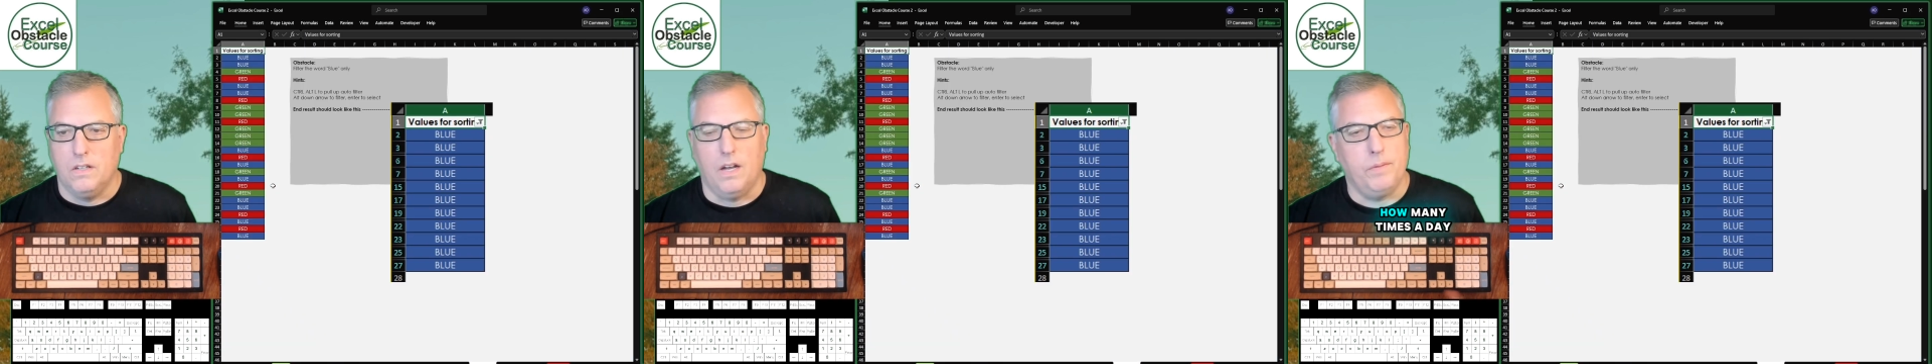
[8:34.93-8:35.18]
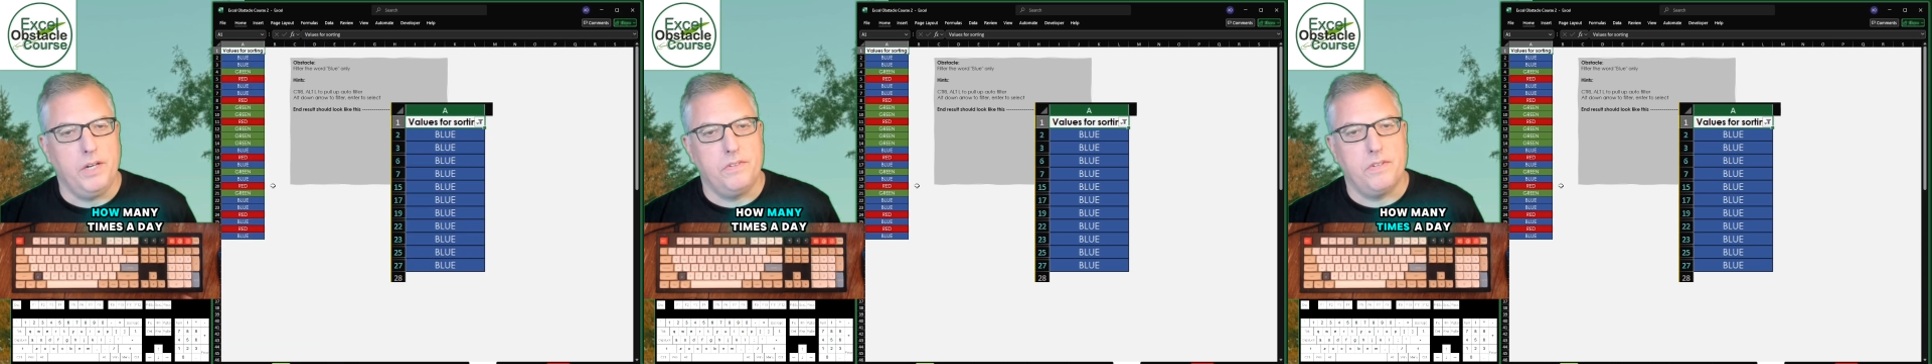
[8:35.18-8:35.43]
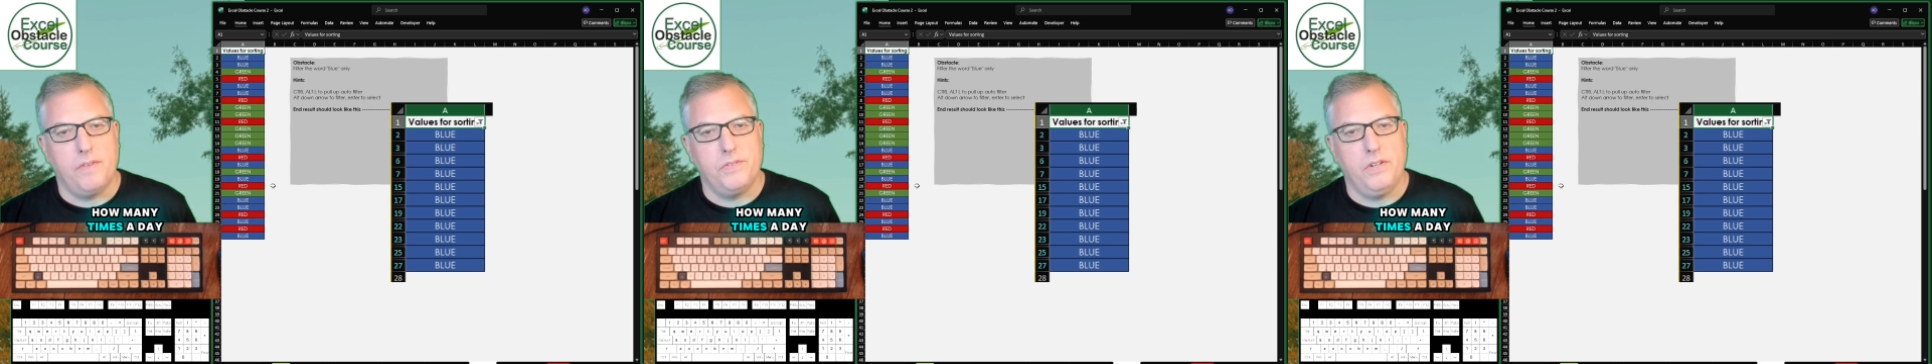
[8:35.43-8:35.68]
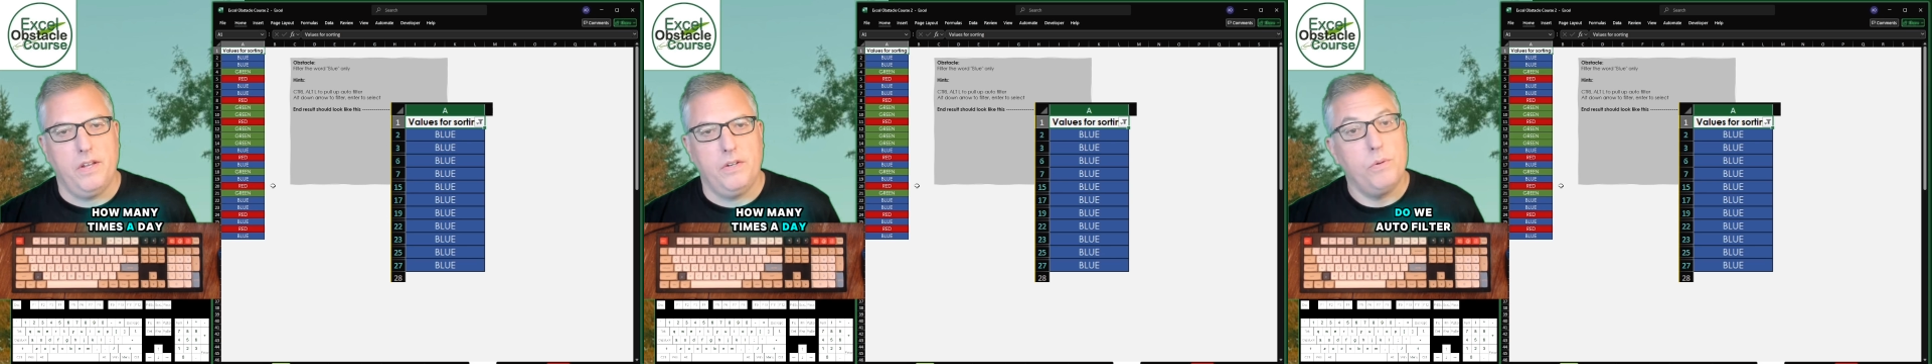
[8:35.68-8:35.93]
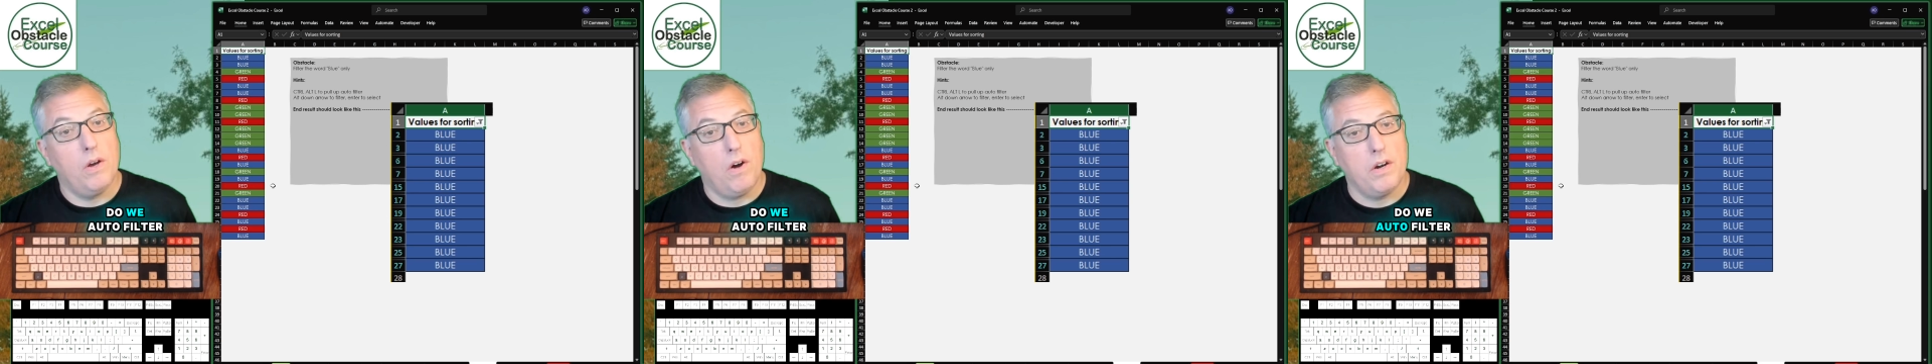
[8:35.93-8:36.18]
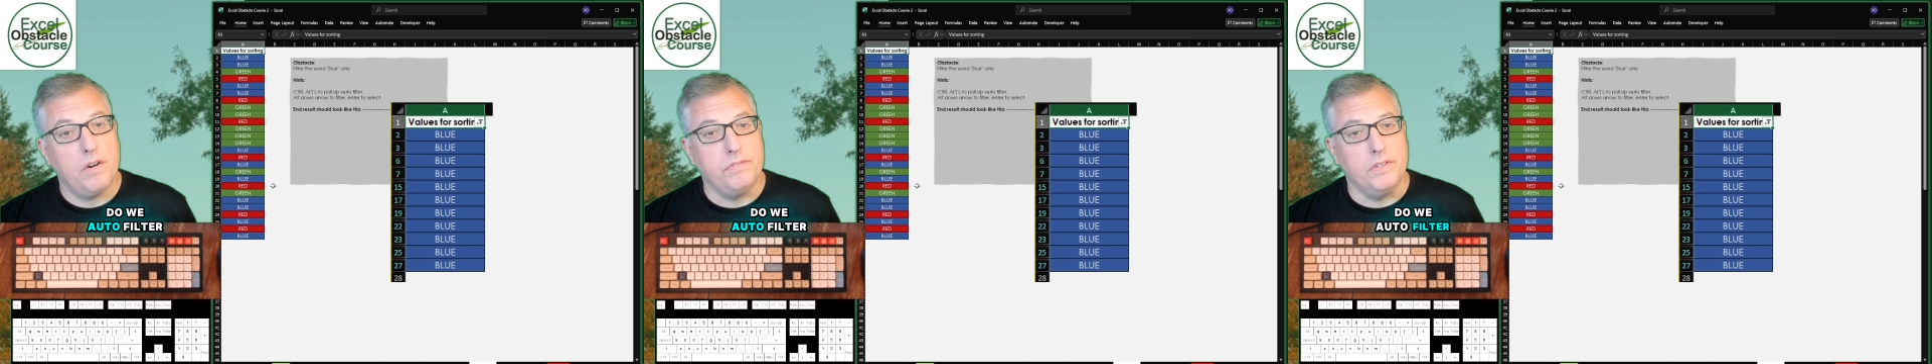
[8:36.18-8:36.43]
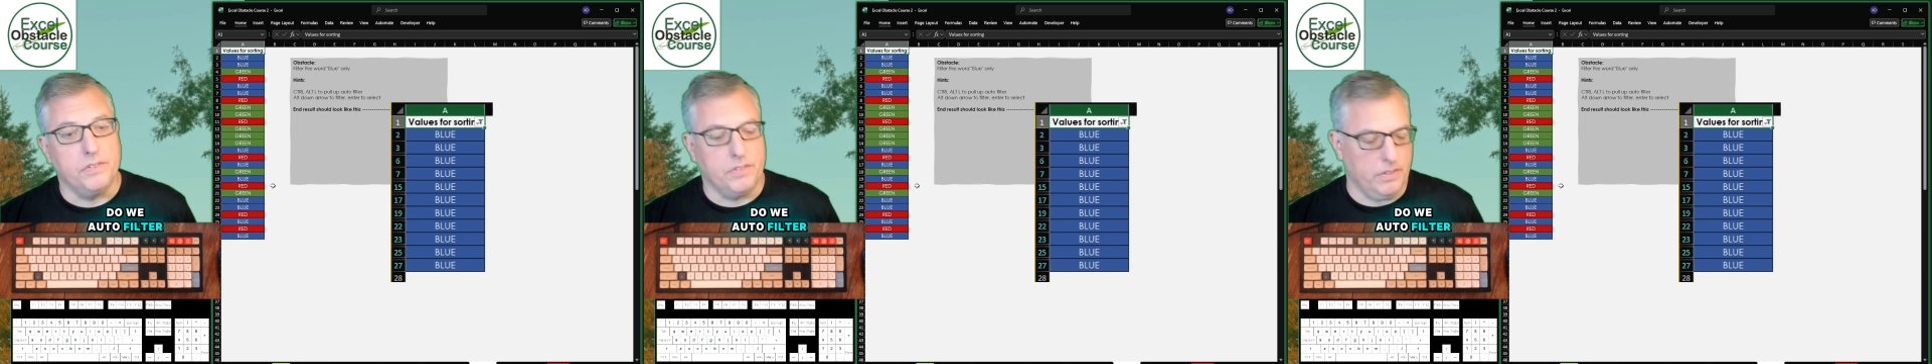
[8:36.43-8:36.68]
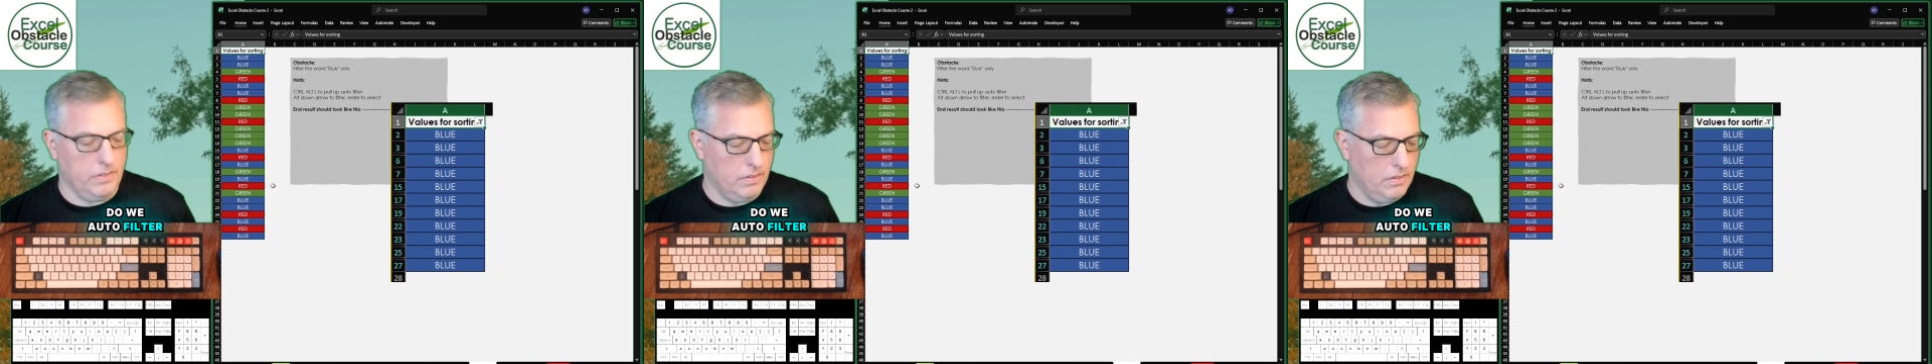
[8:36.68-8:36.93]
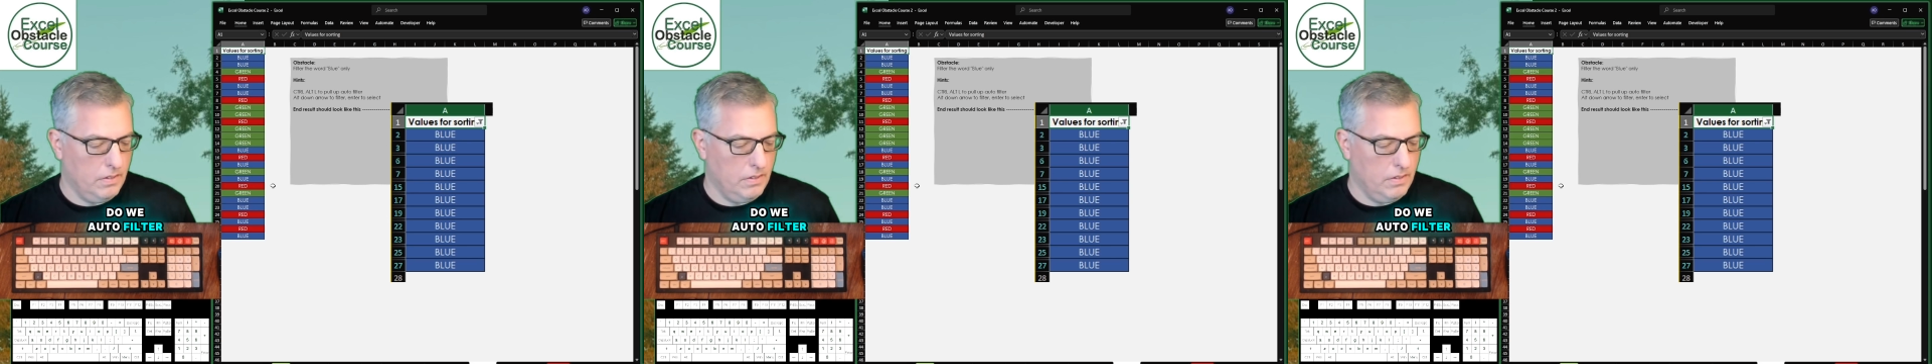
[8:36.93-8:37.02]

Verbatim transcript: How many times a day do we auto filter?